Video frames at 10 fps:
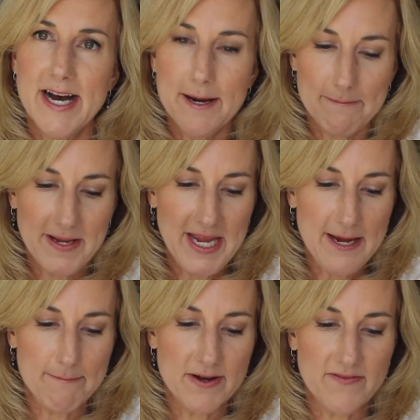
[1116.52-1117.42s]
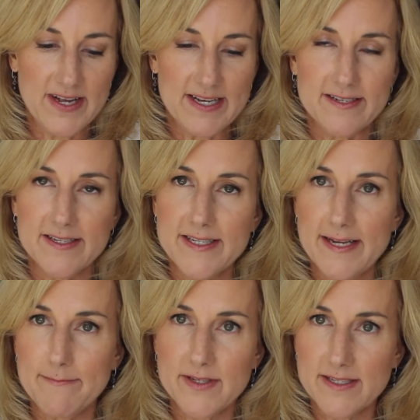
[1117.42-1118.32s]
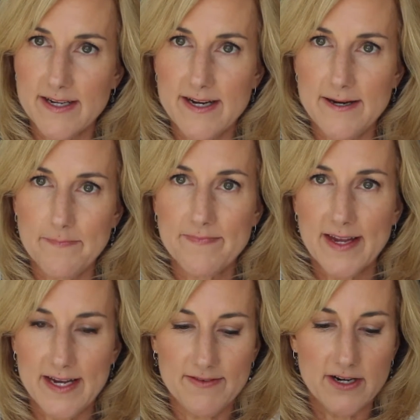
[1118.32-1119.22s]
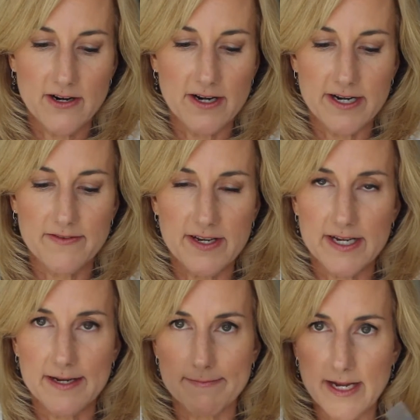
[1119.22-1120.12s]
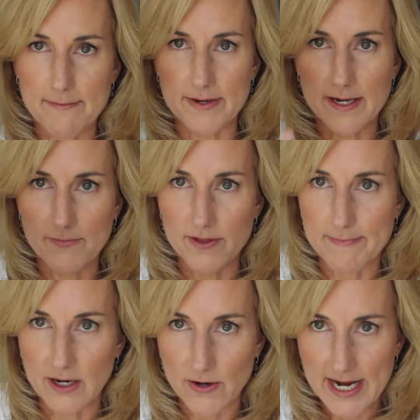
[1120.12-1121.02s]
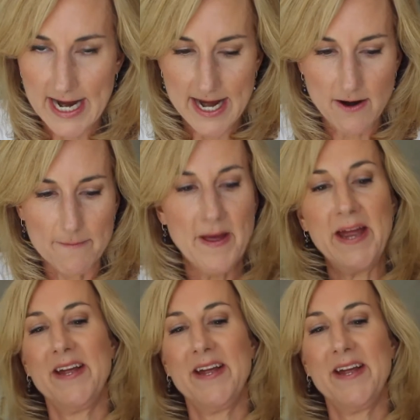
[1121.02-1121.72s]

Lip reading: upkeep of it just seems, I have a hard enough time keeping up with my gray hair.